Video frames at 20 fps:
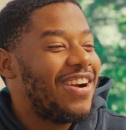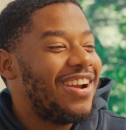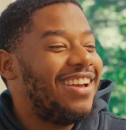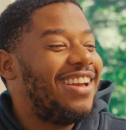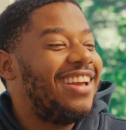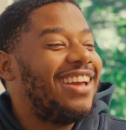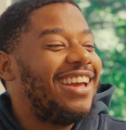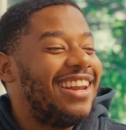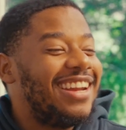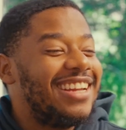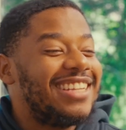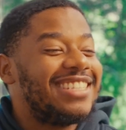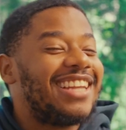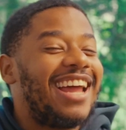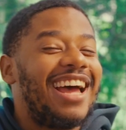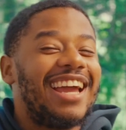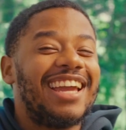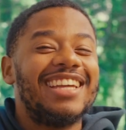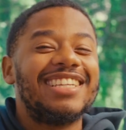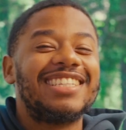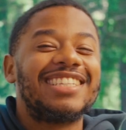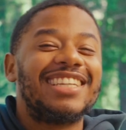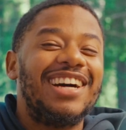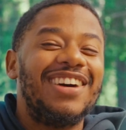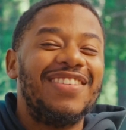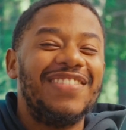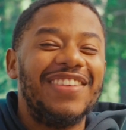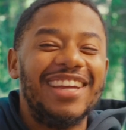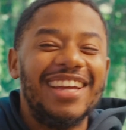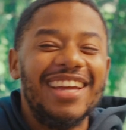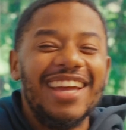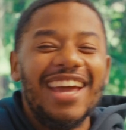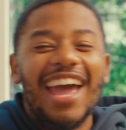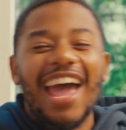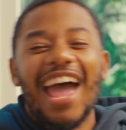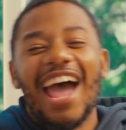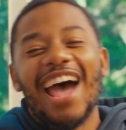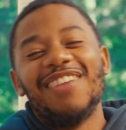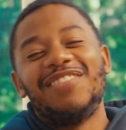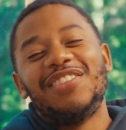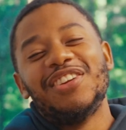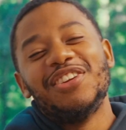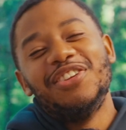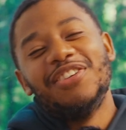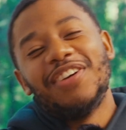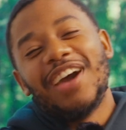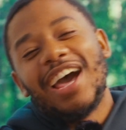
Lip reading: and it's like it's coming after you